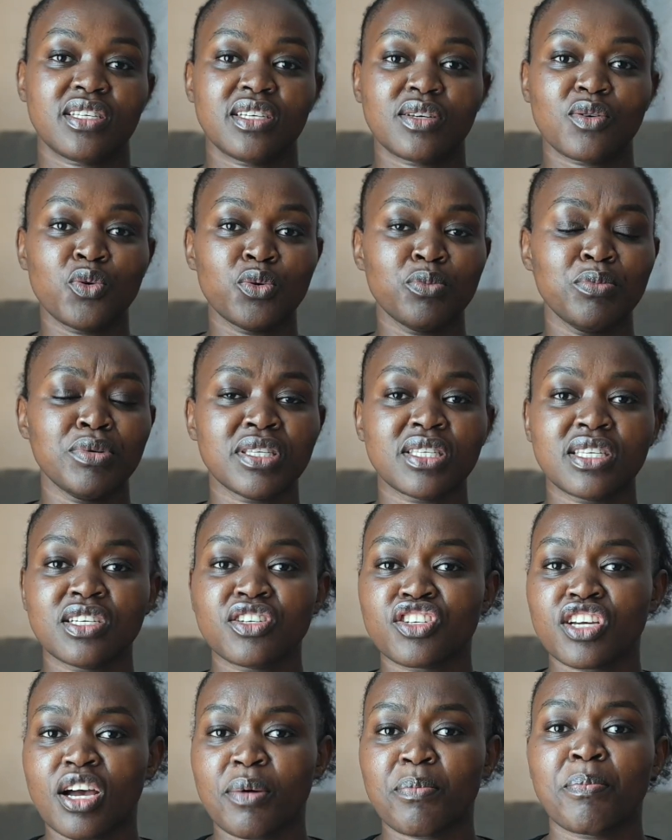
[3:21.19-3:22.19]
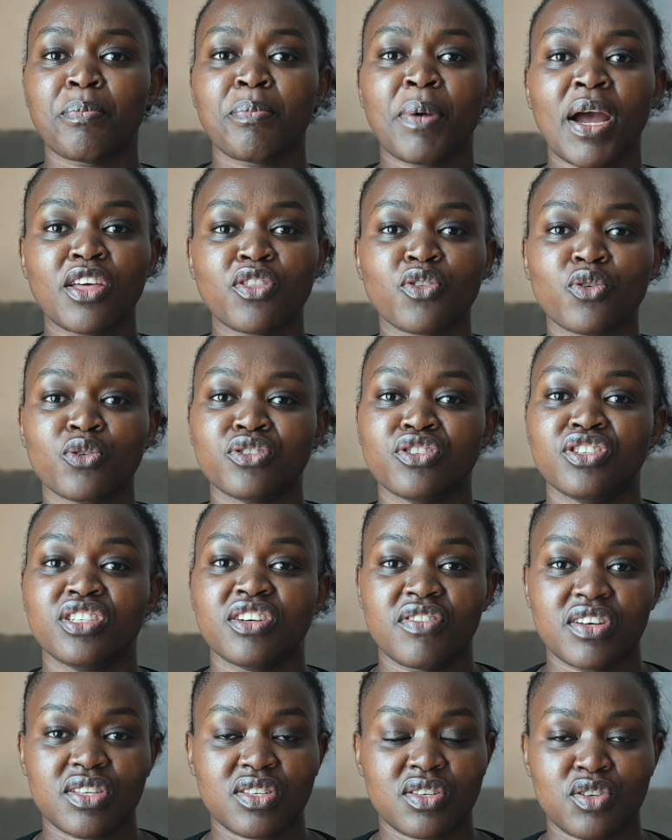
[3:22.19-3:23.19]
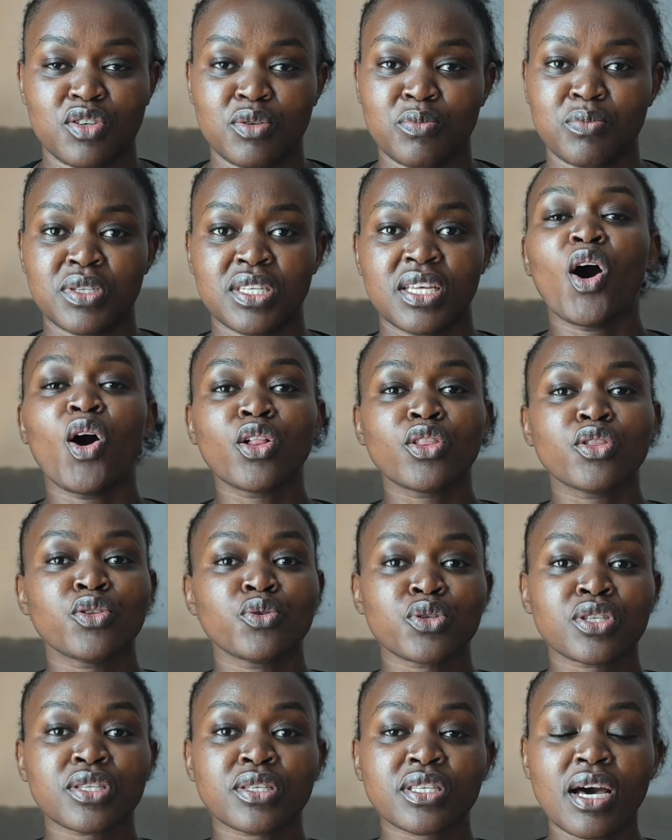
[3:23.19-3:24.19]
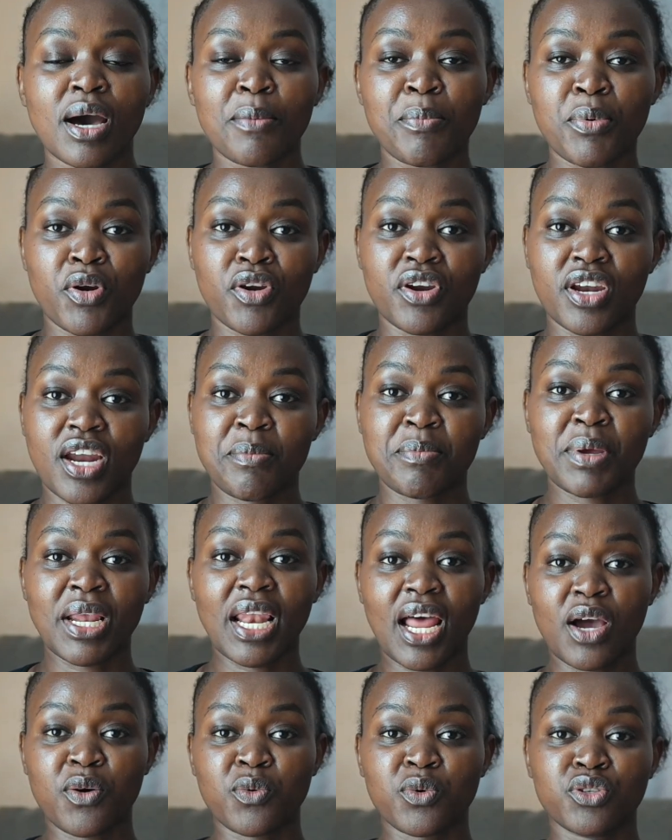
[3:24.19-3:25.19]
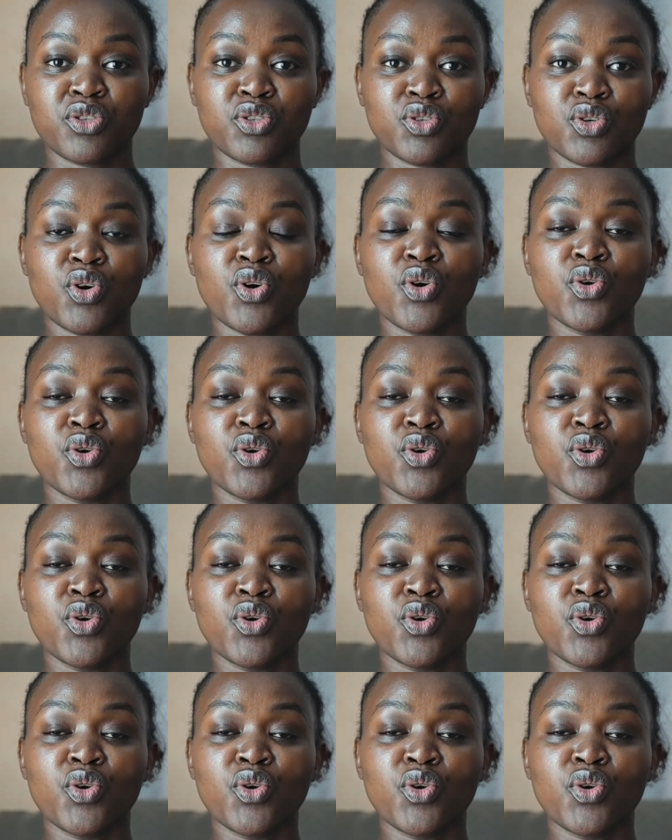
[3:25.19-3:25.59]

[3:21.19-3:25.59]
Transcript: It could be C#, Python, JavaScript, all those programming language.